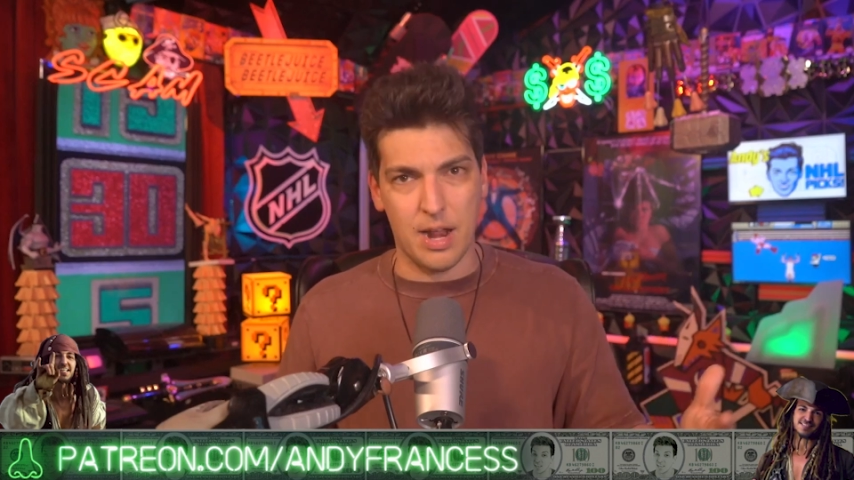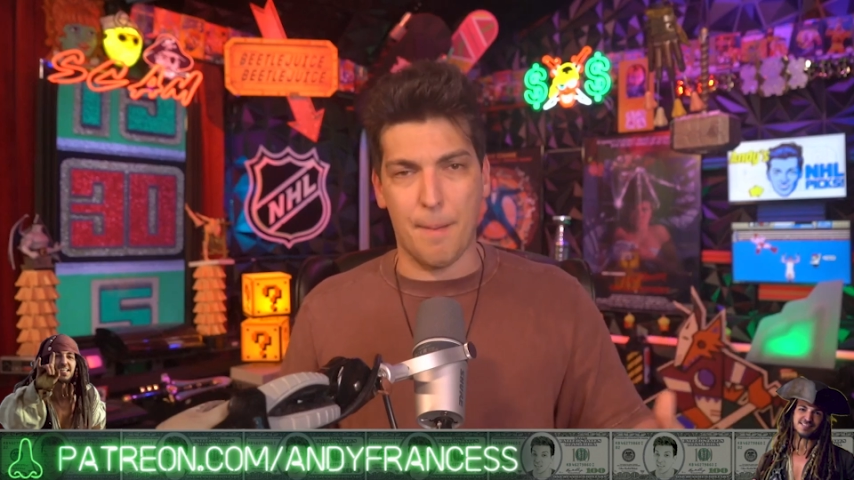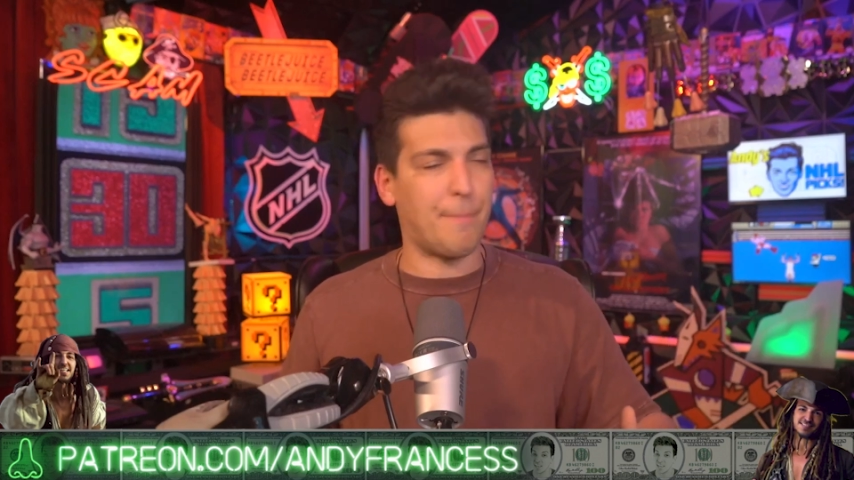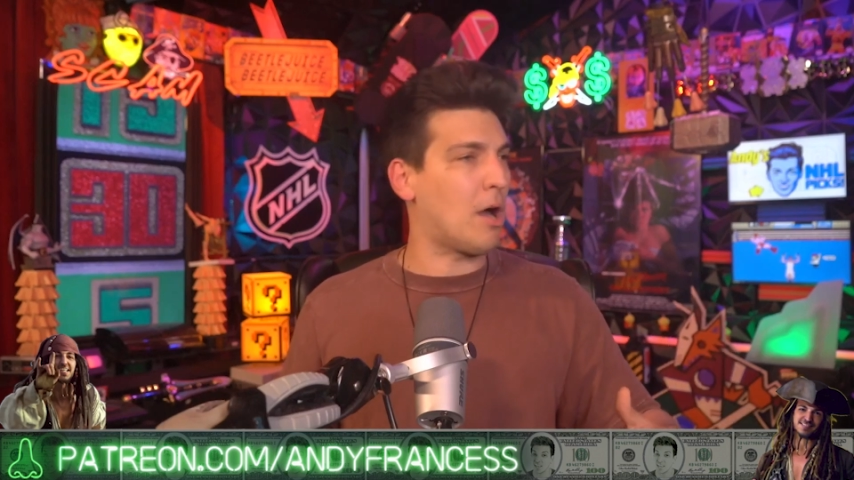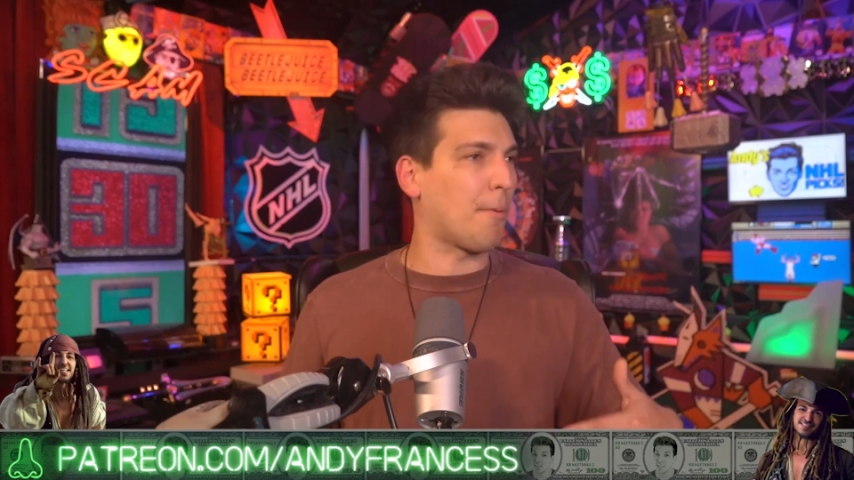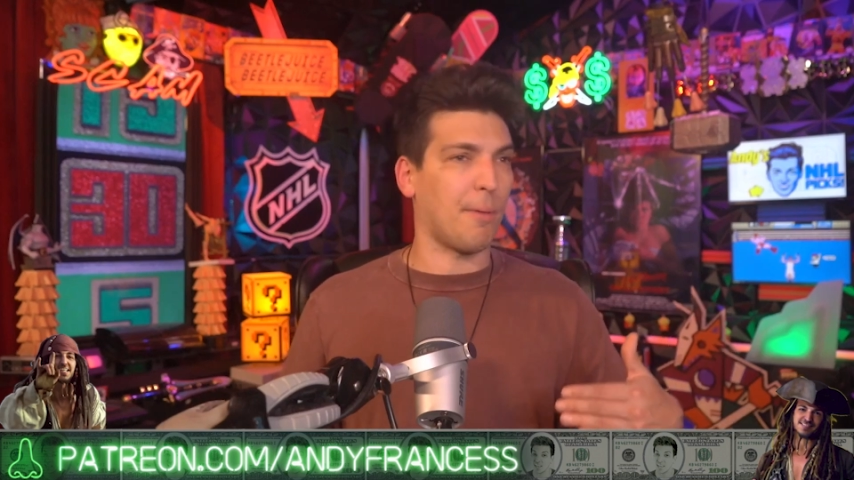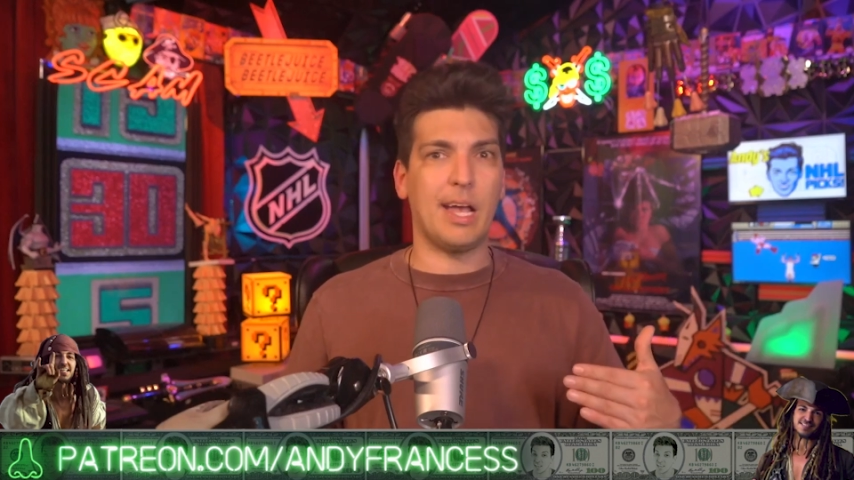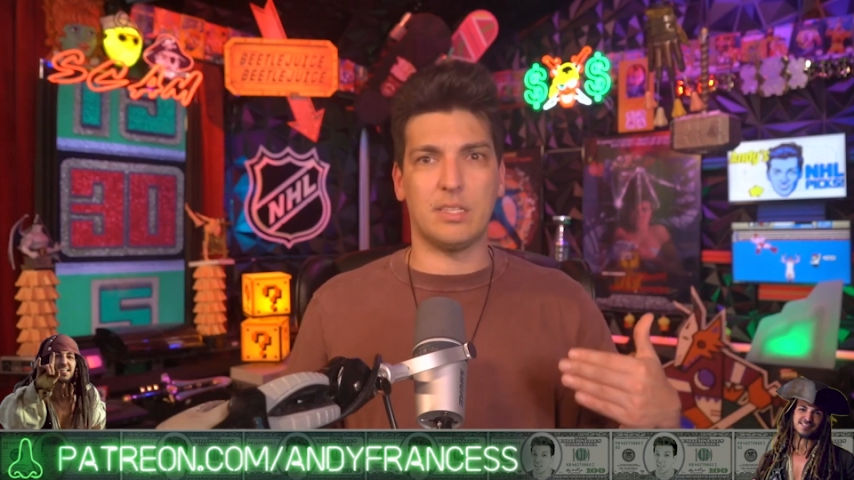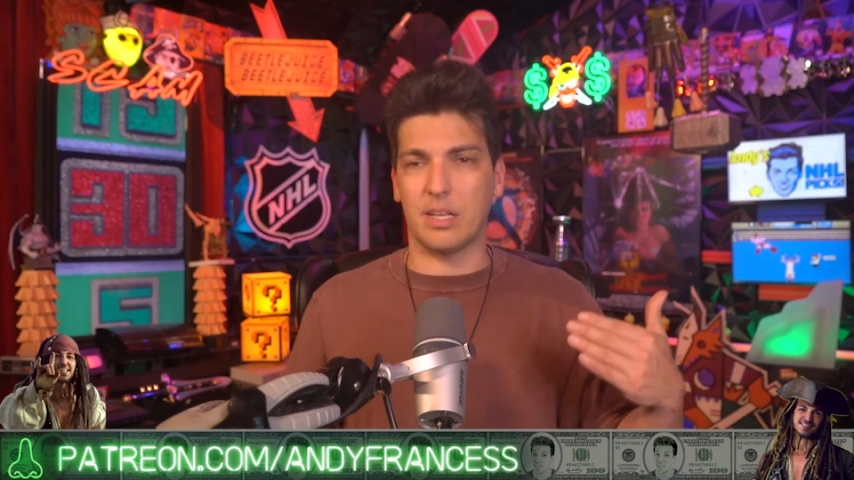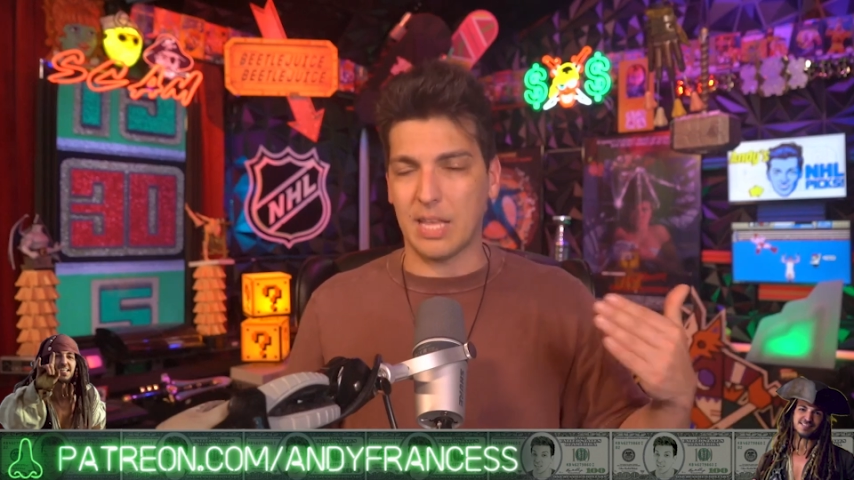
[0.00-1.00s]
top power
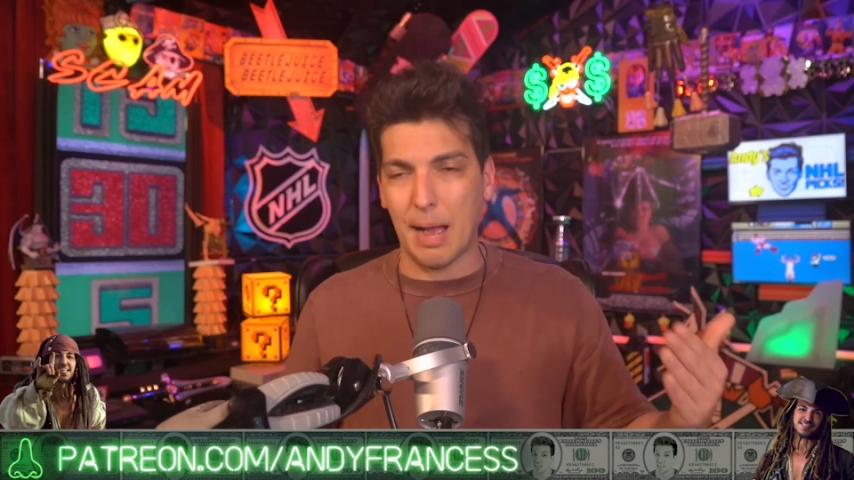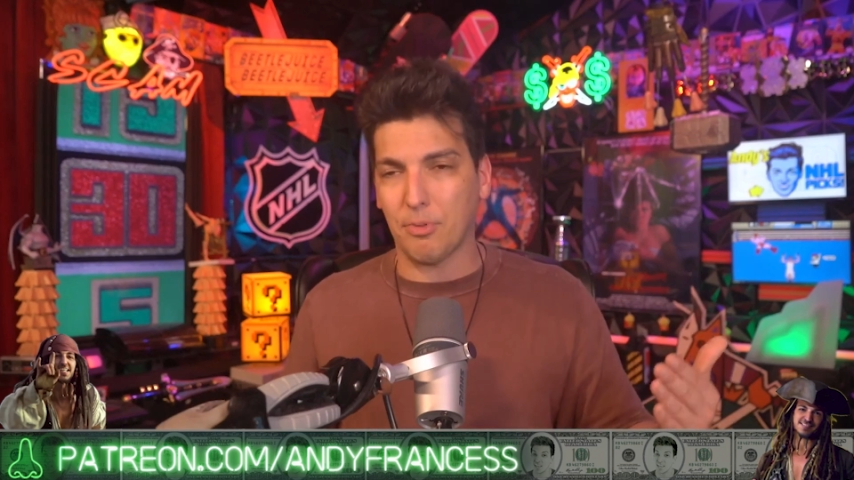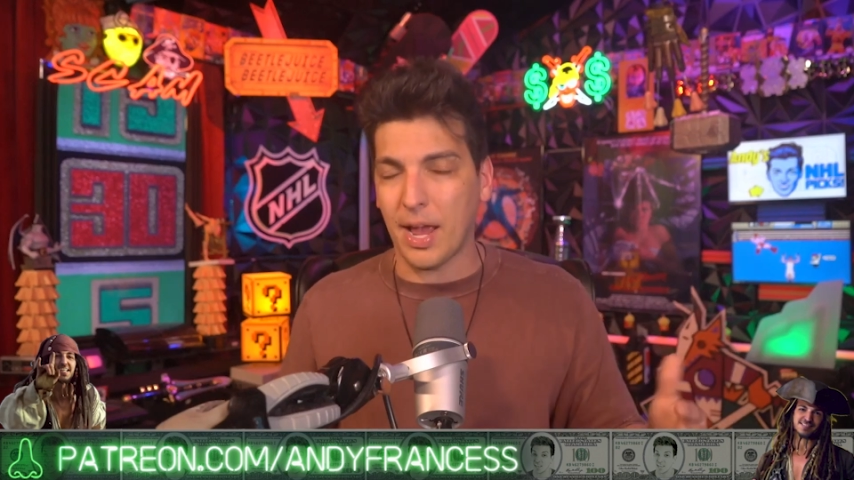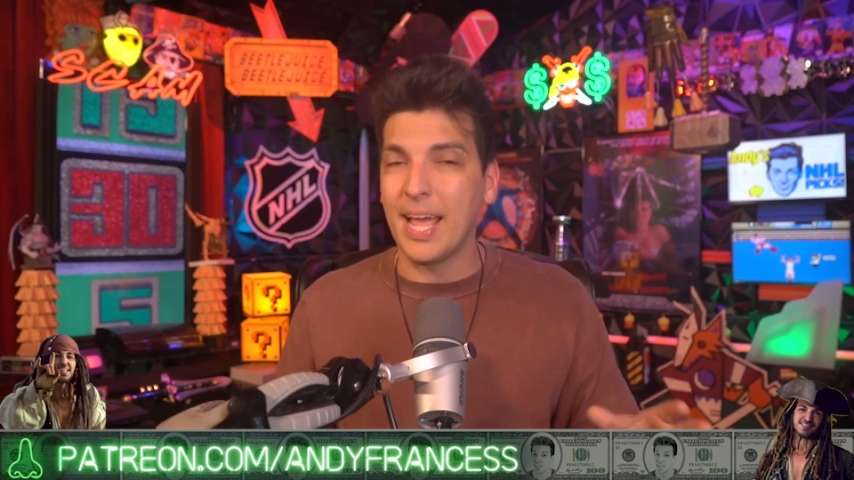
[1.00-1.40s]
play, it's a top...